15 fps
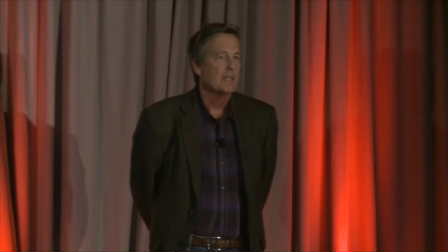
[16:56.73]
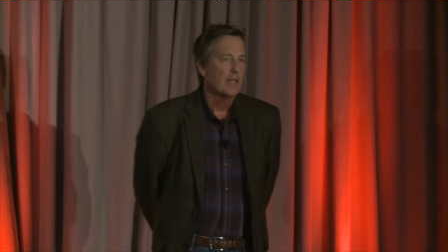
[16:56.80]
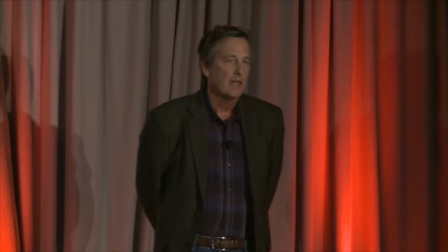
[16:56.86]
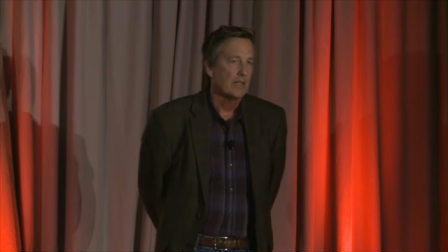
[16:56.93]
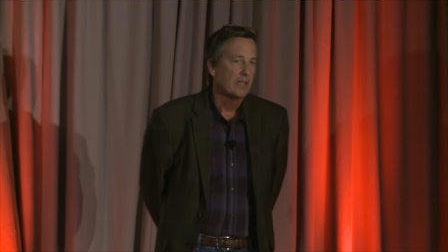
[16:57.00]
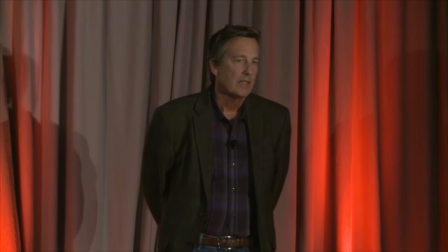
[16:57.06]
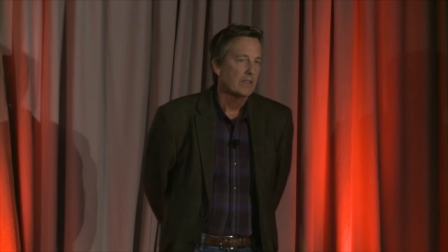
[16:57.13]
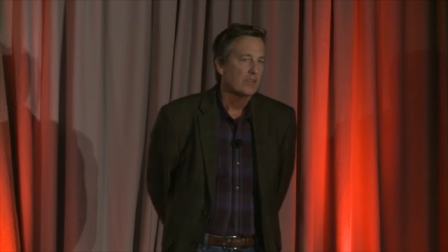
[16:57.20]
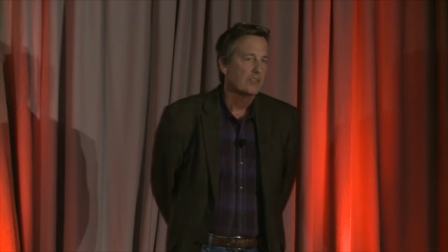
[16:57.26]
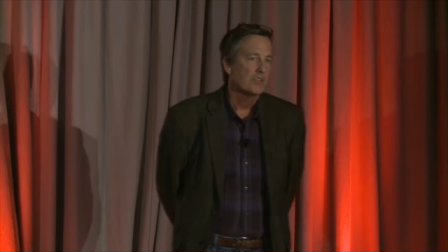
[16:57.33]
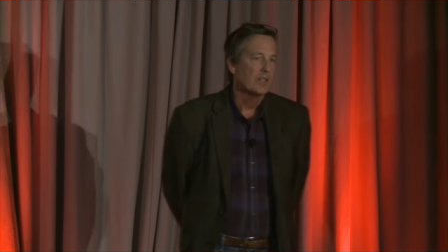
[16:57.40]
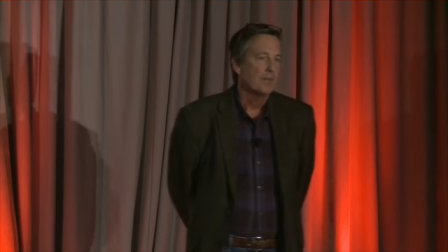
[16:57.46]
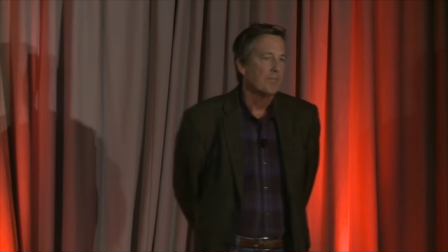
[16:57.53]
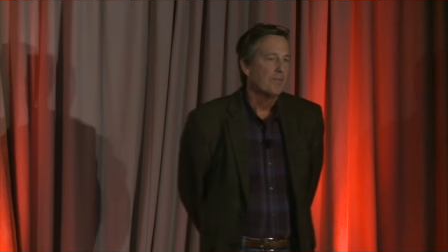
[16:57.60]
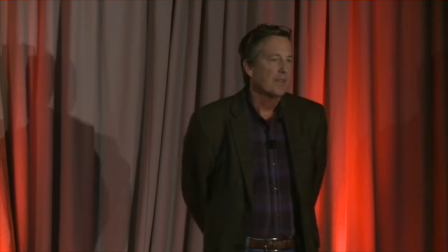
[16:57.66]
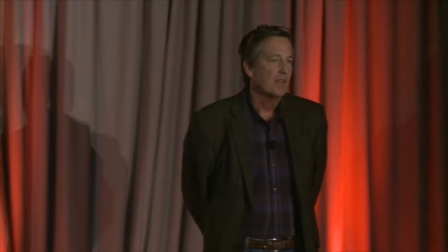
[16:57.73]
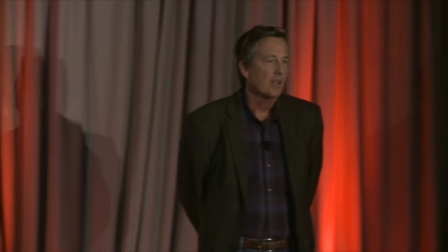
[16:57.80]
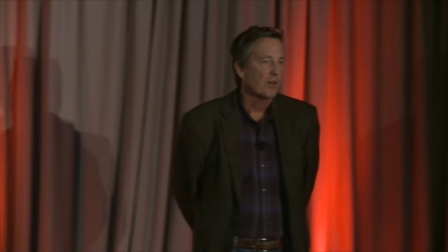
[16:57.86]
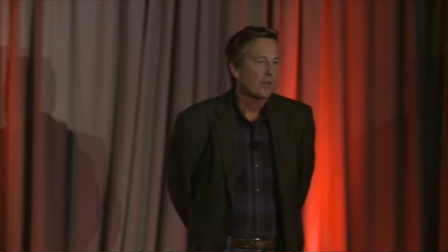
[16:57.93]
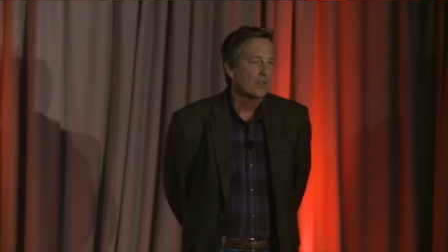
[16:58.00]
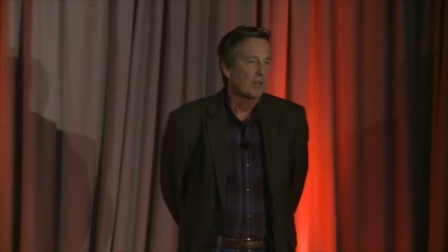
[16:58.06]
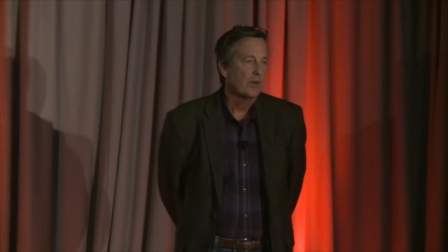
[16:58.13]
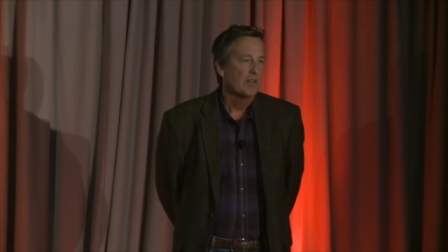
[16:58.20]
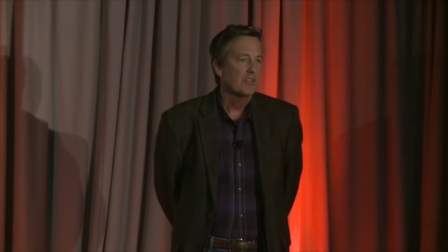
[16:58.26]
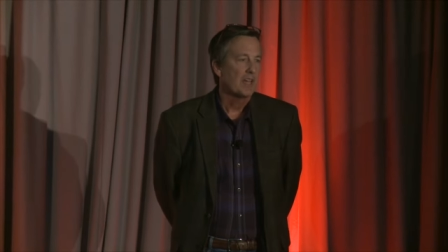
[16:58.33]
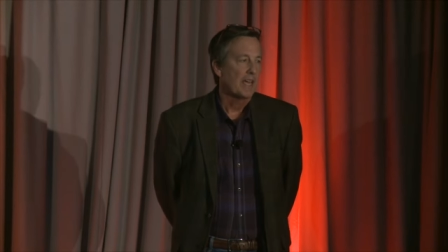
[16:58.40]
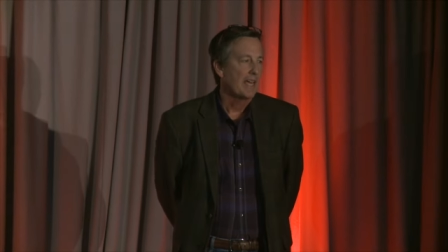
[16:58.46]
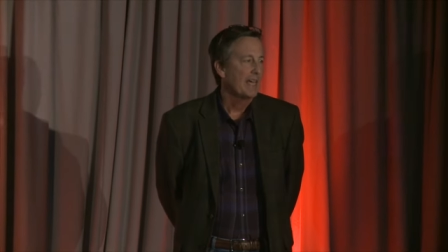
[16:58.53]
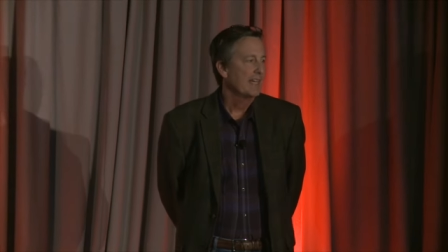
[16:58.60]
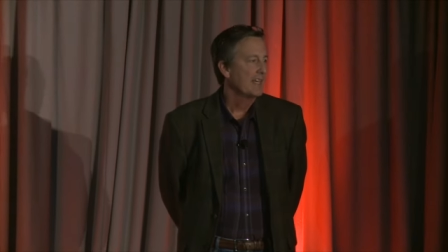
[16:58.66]
Uh, yeah, it's um, there. There is
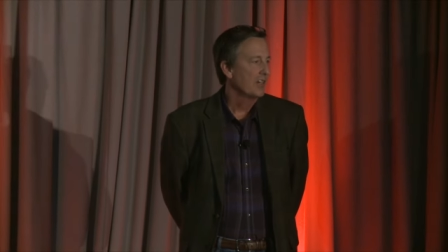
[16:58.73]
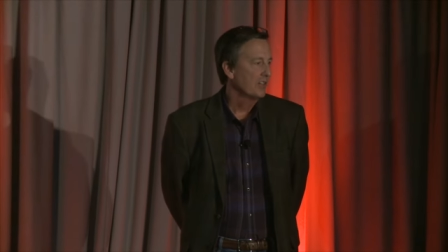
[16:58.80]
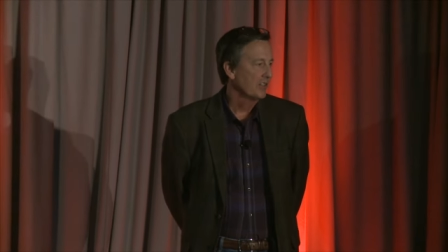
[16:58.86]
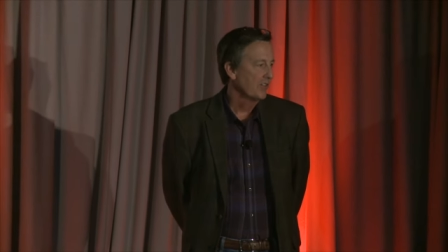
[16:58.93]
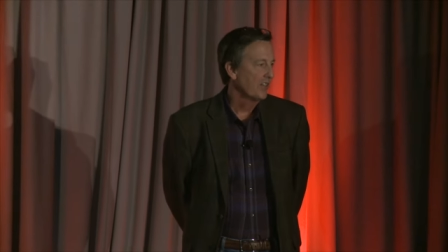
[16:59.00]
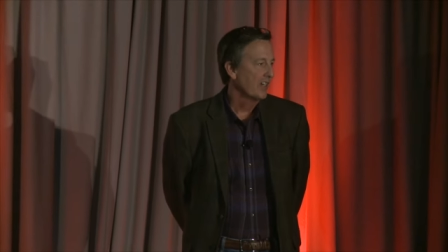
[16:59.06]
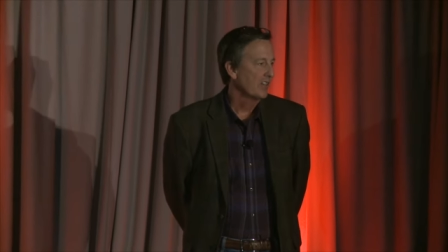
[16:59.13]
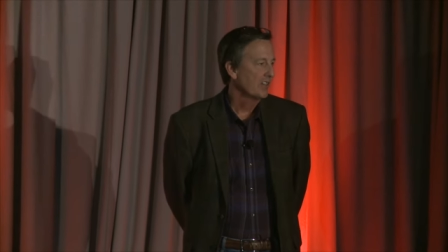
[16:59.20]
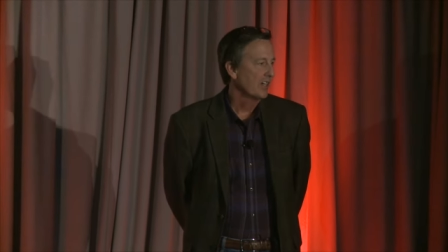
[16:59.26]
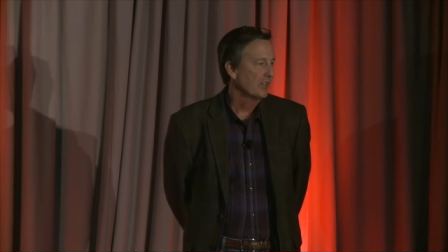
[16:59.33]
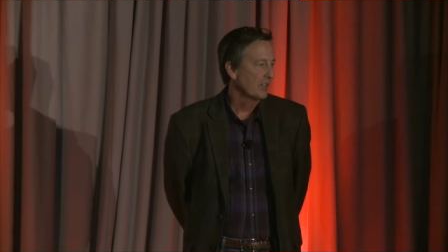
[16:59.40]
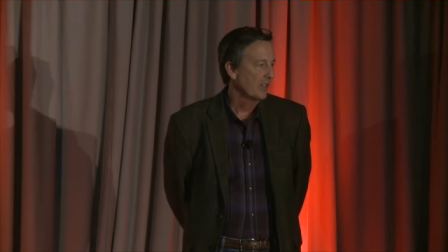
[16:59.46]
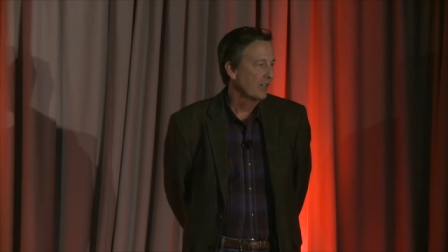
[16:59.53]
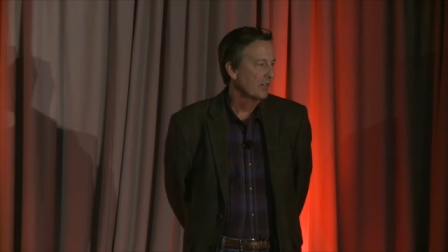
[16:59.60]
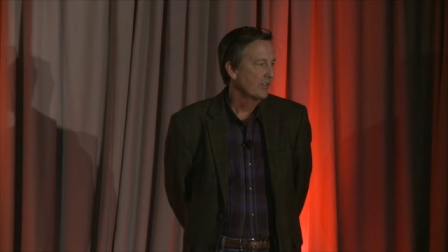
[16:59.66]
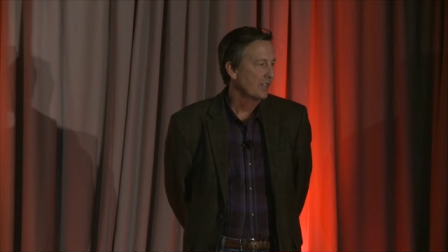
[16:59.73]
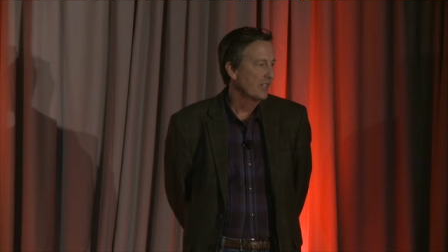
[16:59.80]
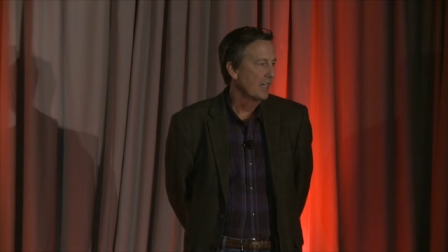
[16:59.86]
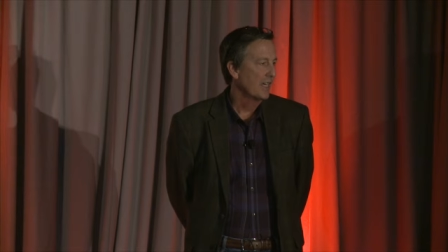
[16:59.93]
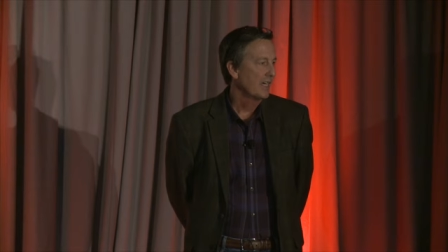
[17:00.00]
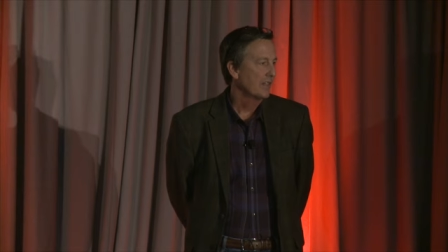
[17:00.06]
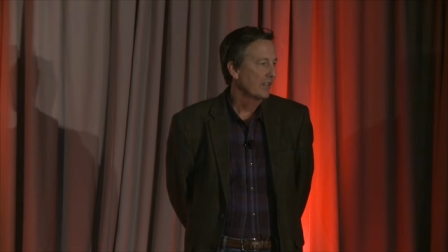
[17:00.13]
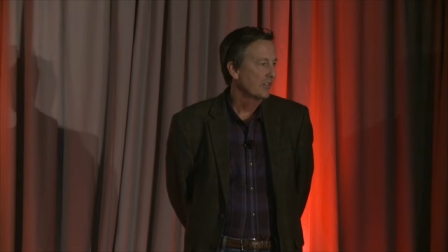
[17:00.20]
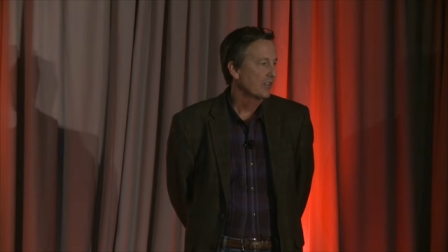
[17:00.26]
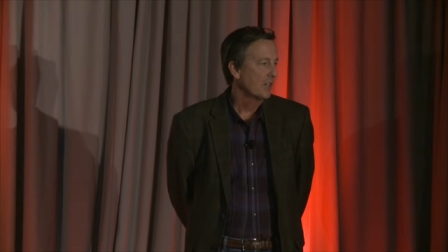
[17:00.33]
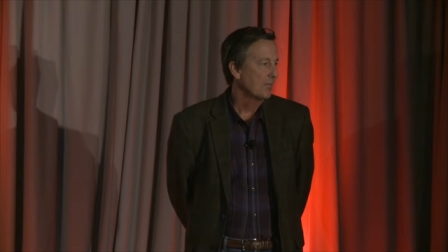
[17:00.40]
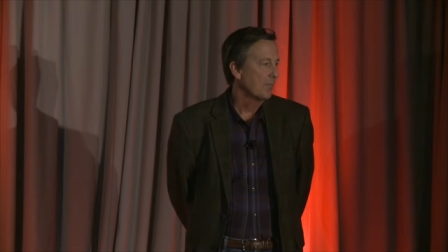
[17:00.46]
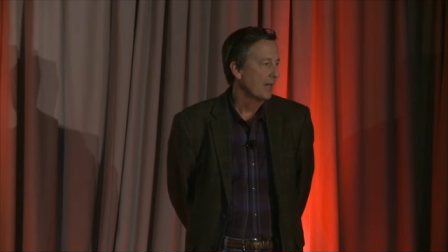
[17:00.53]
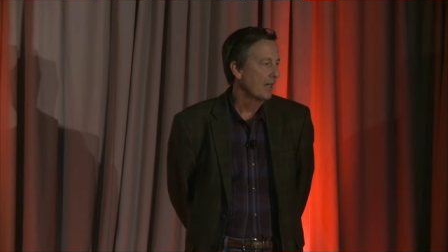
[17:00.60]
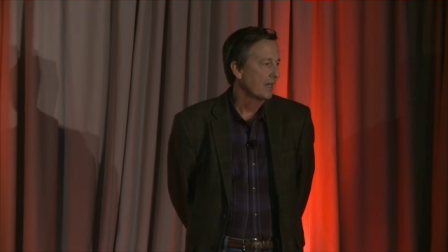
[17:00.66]
a handheld device out there today that's
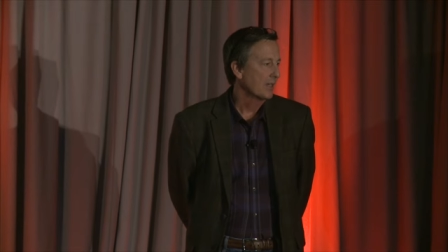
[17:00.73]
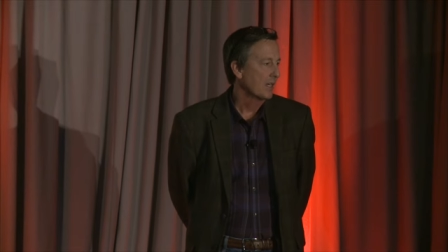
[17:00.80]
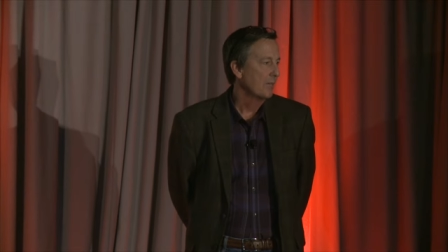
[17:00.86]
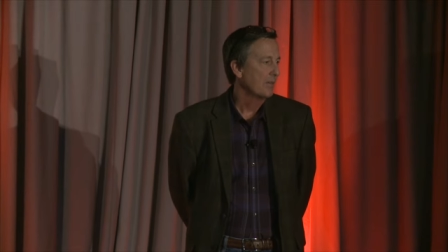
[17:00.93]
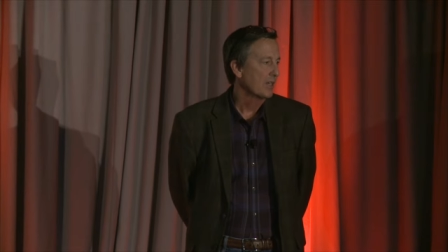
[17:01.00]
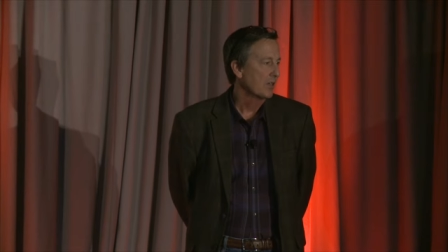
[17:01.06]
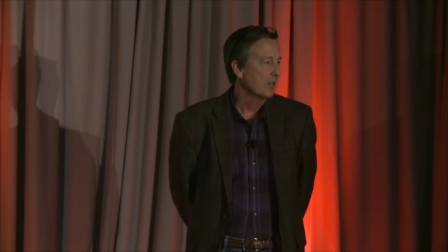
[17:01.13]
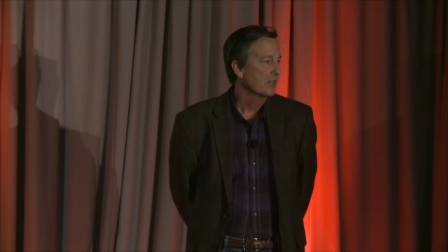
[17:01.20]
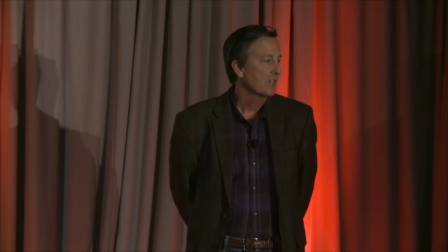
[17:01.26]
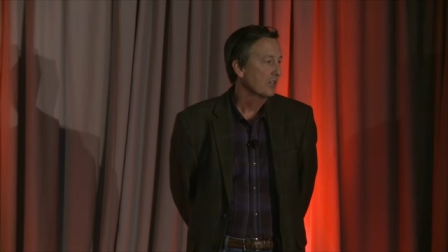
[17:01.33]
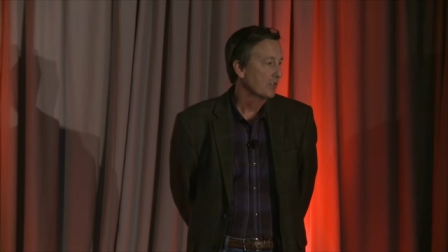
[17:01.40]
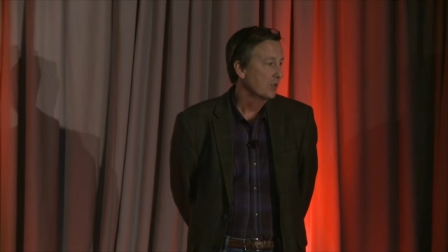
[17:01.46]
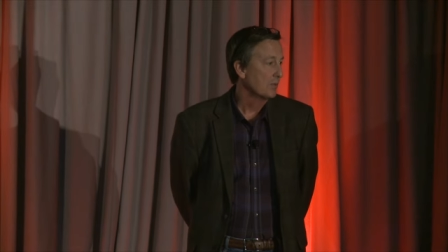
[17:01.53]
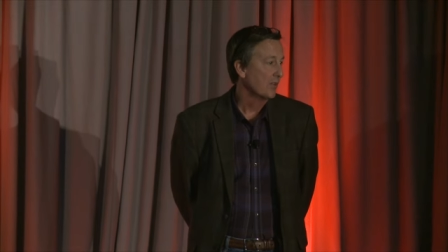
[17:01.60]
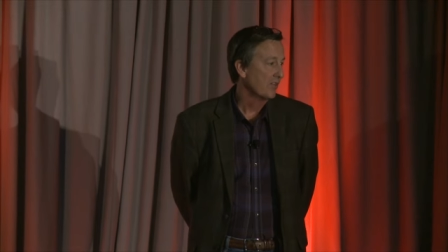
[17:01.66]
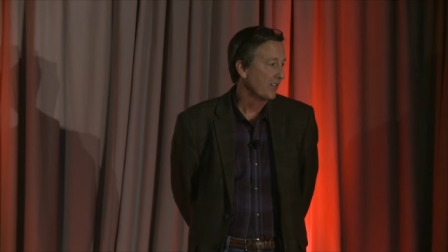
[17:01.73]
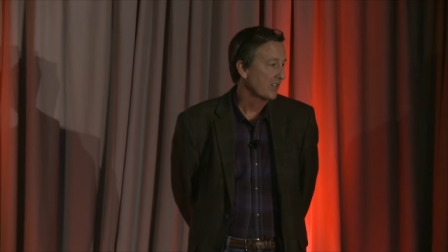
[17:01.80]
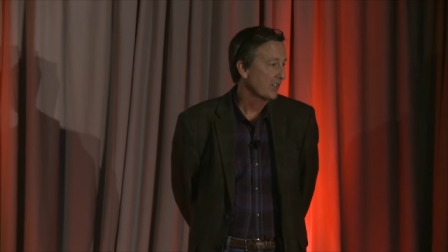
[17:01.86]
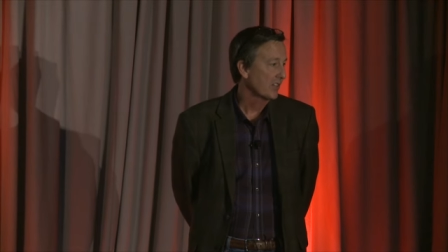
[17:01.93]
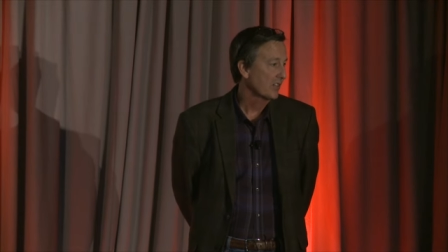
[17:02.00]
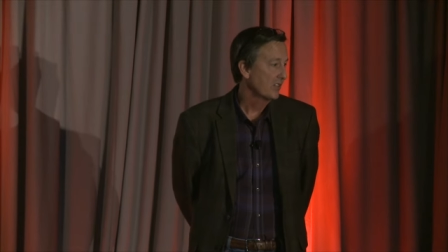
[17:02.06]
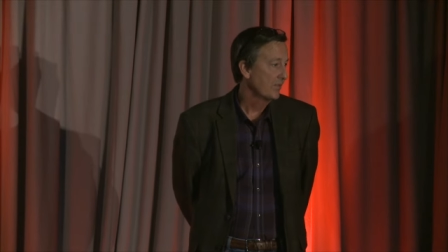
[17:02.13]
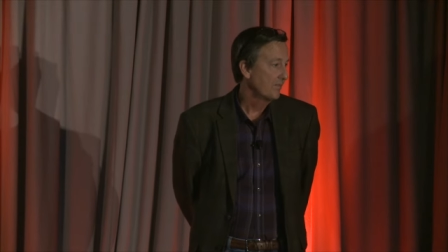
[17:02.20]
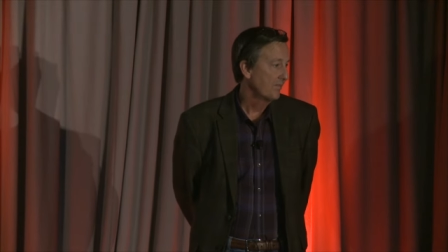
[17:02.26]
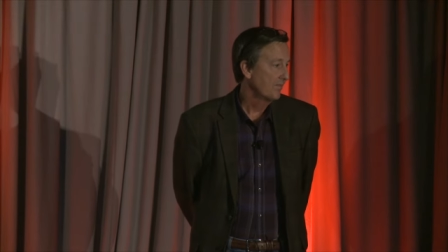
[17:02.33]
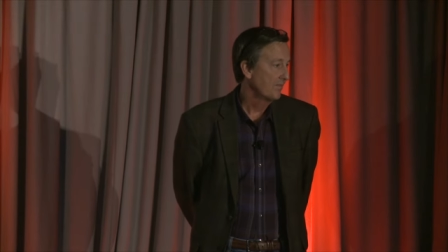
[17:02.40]
done by a company called Consumer Physics,